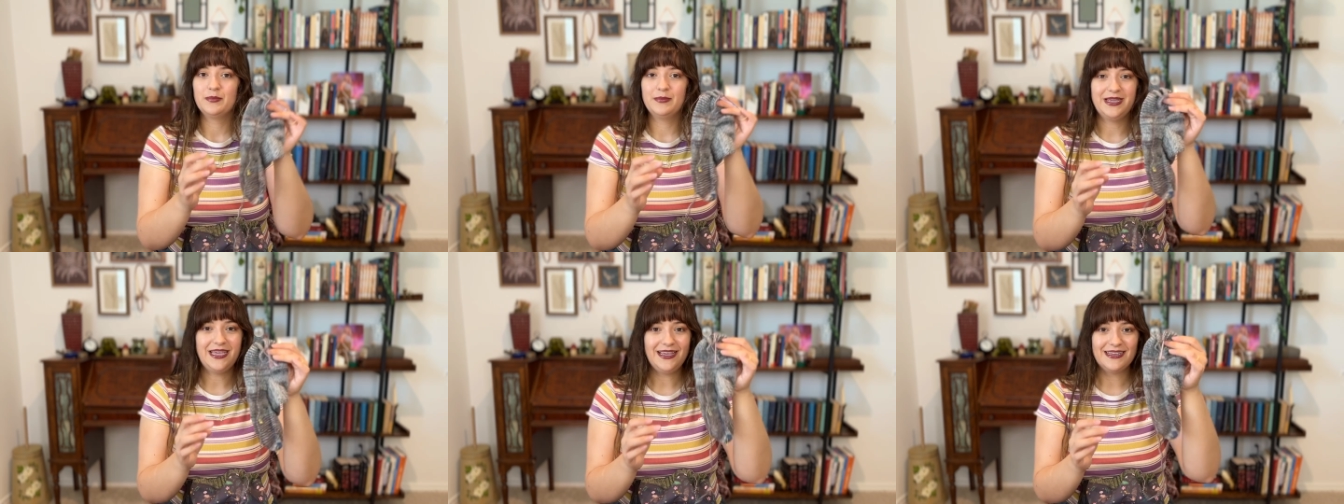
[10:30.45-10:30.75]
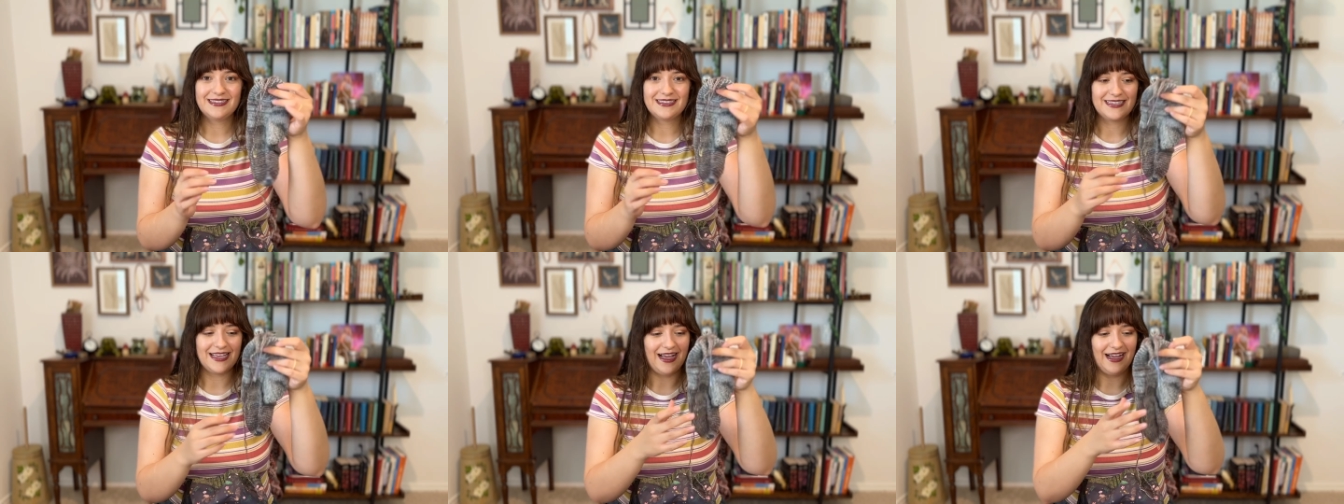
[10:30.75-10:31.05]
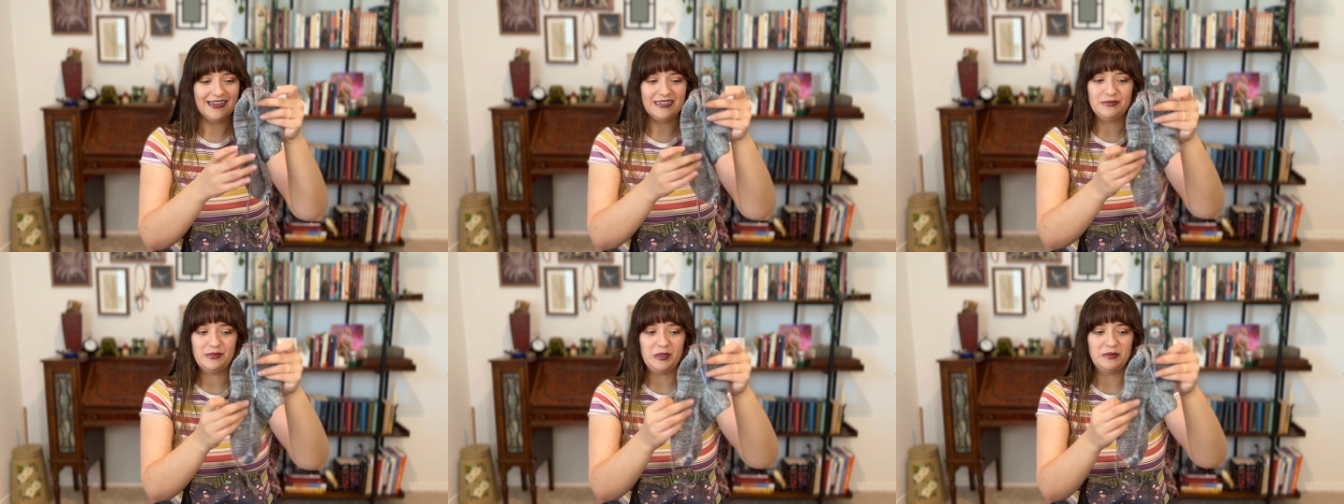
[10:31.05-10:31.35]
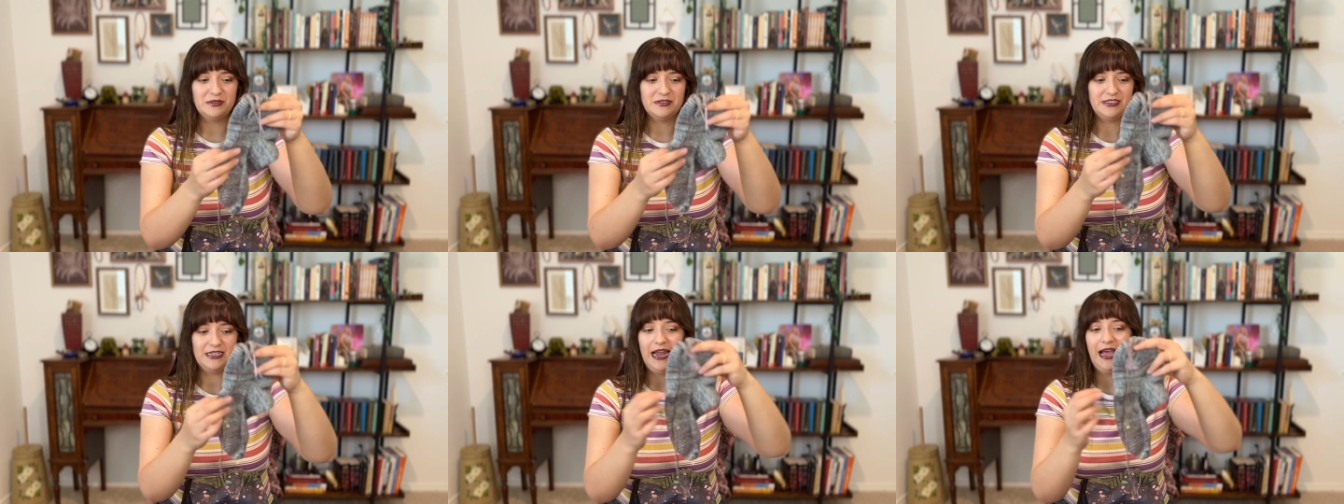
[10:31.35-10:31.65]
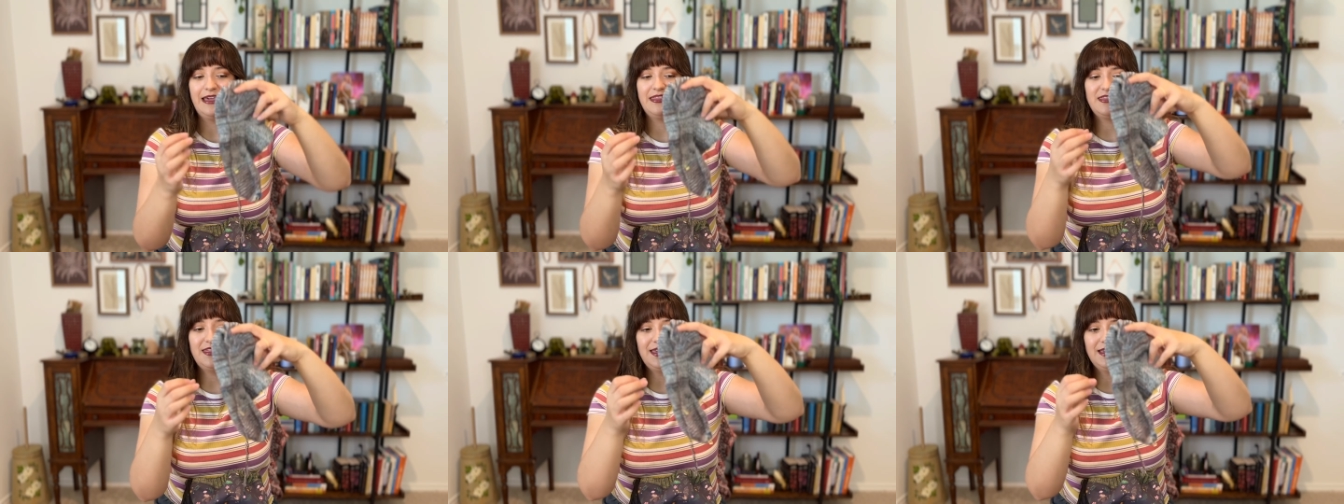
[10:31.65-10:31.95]
But yes, I am almost done.
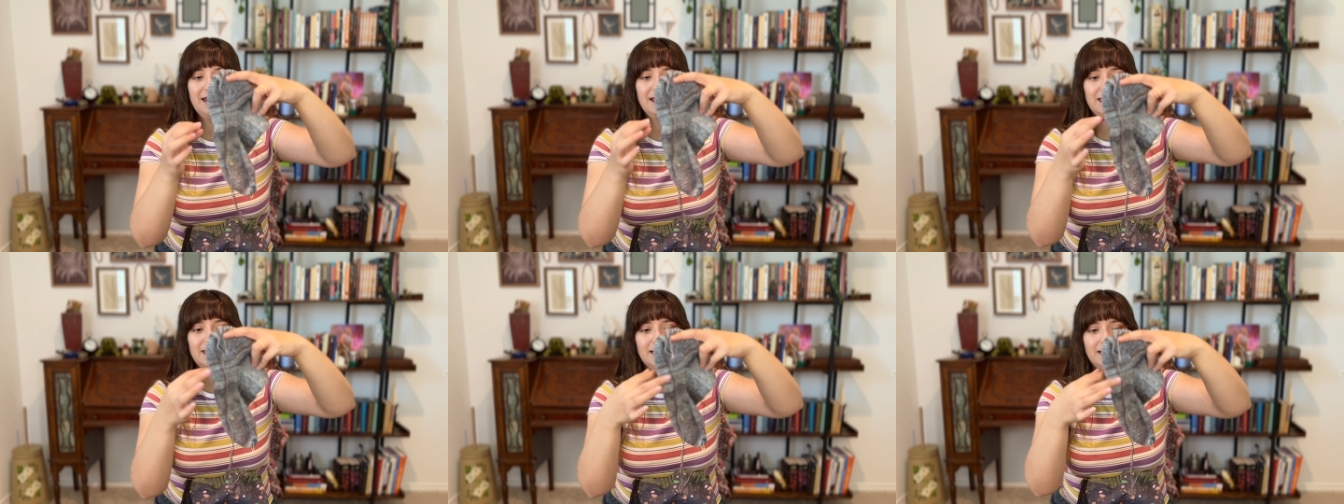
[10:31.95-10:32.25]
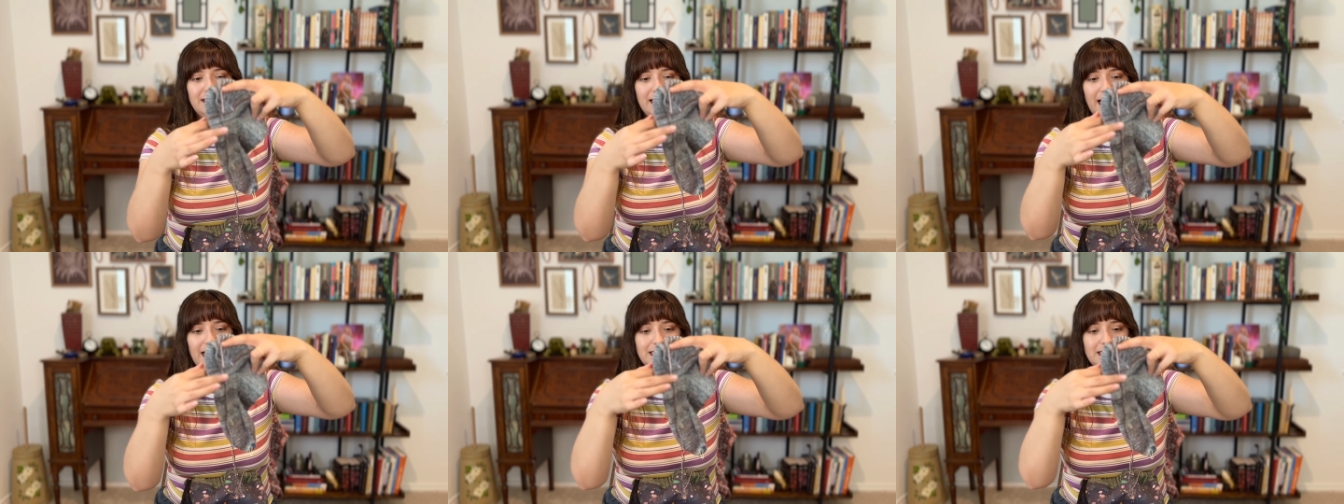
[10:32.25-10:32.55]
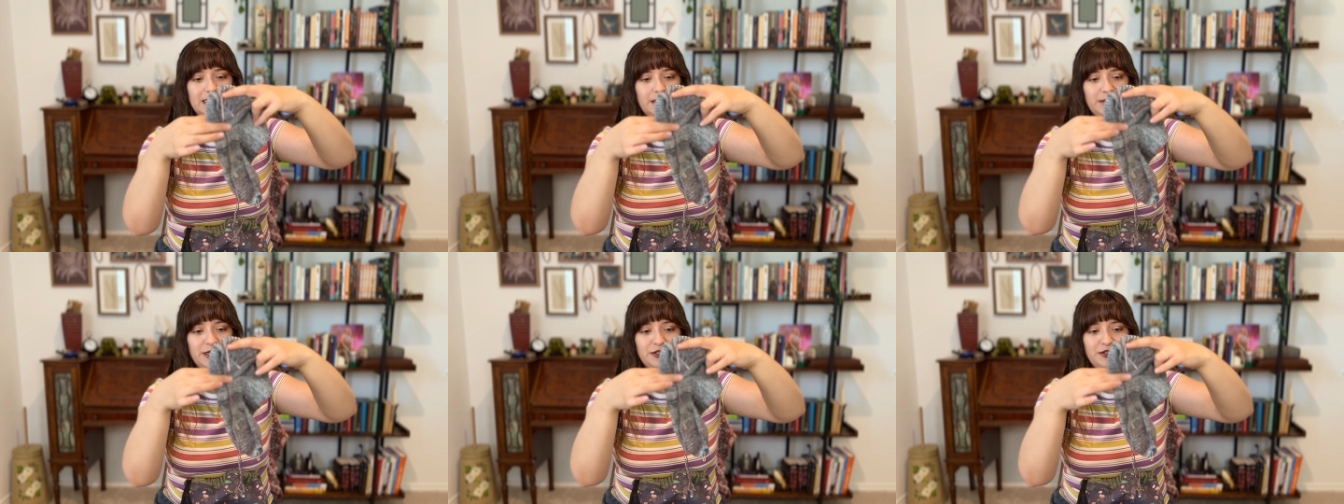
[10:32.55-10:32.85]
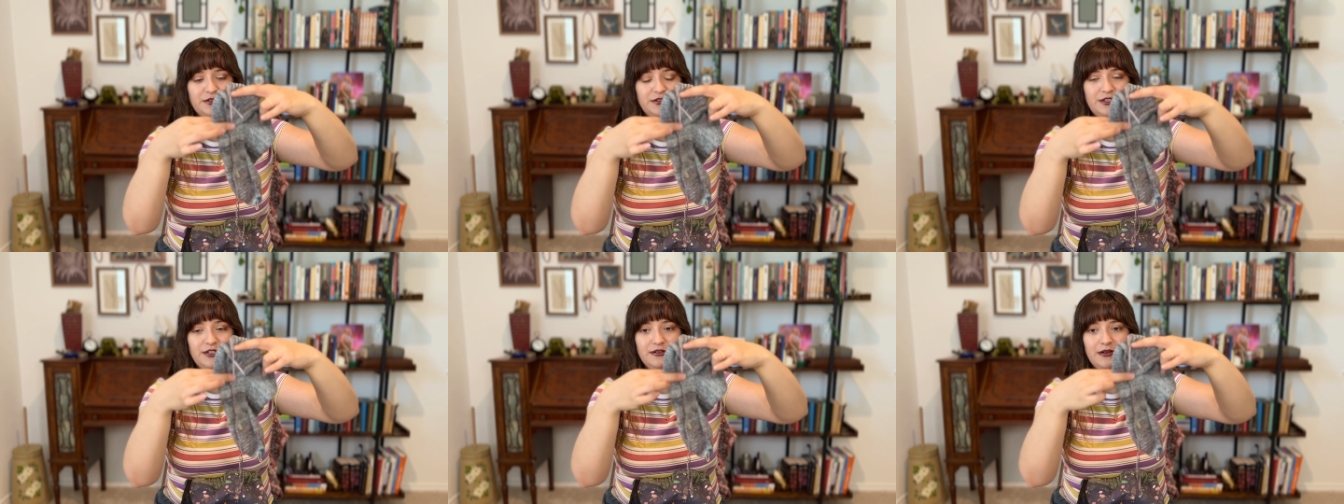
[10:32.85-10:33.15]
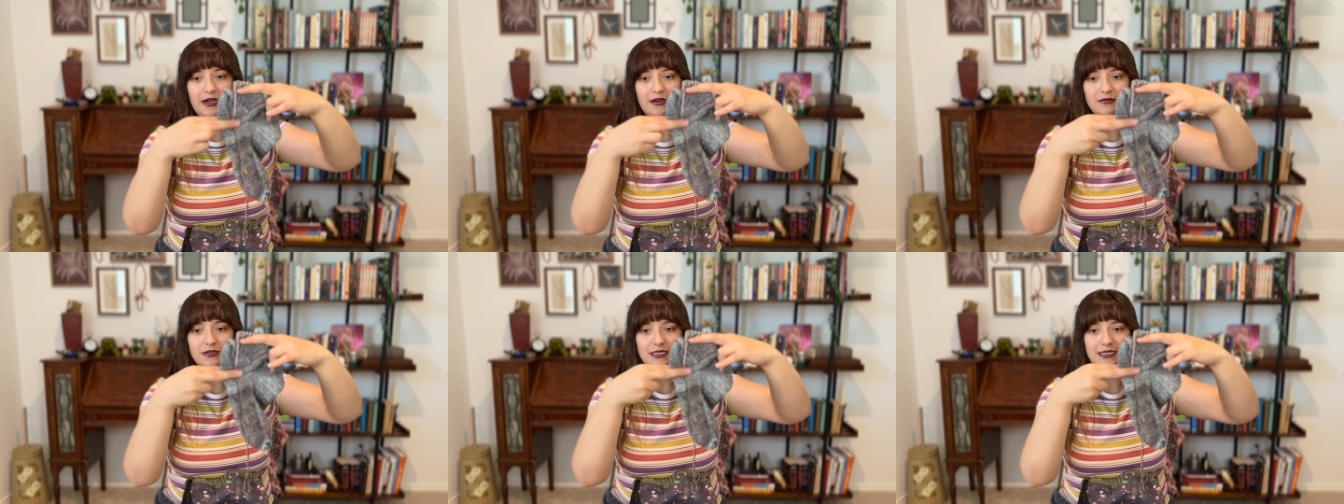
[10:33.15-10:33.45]
I think the last time I showed you
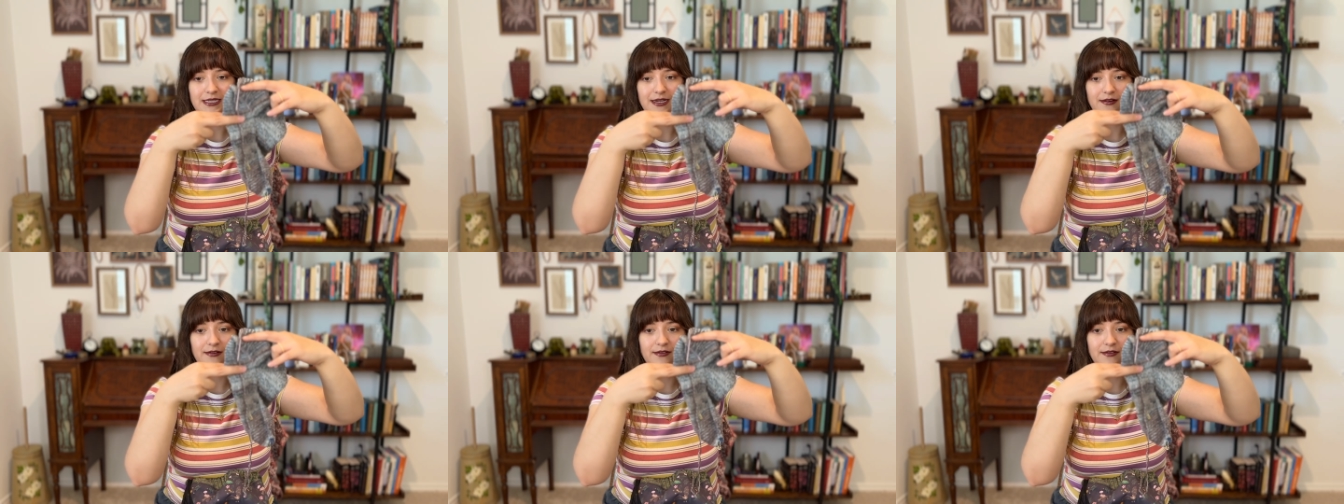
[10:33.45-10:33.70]
I was down